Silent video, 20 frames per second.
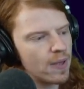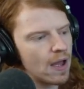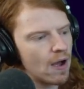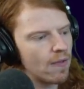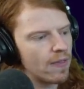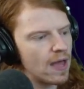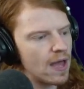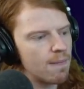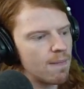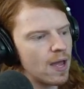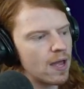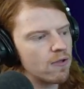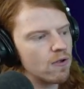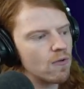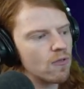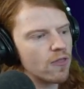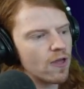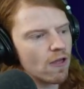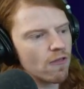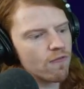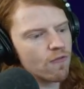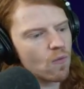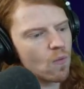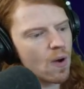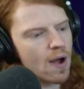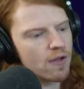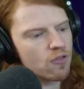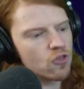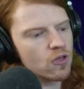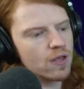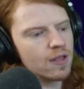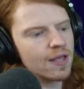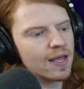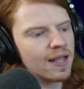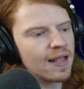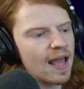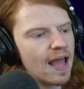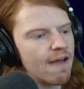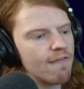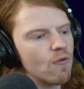out in that manner. Thanks for watching
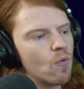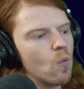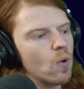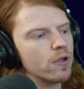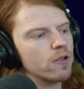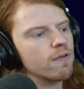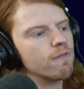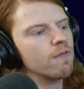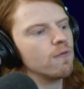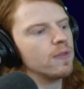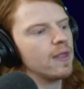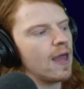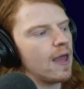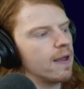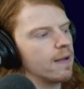and have a wonderful day.